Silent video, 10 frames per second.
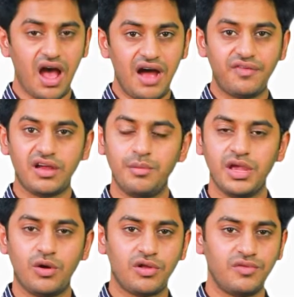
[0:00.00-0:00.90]
After
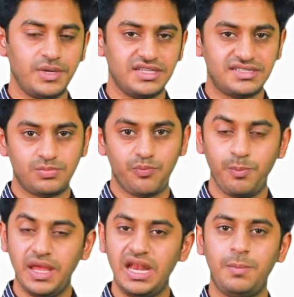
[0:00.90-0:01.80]
coming out of the beach,
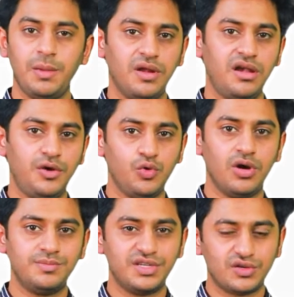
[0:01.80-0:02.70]
many people do
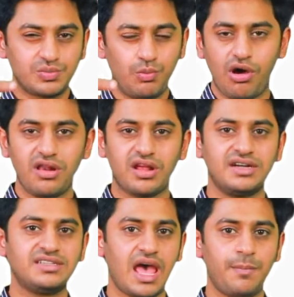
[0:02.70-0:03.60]
observe small
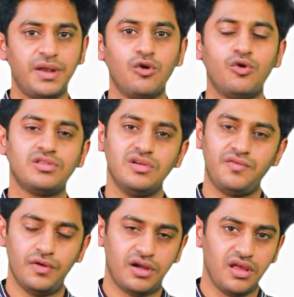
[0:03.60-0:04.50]
cuts happening over the
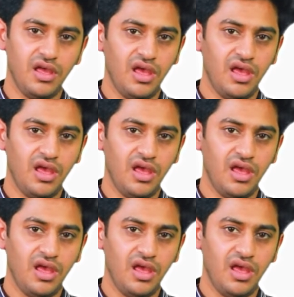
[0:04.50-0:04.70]
foot.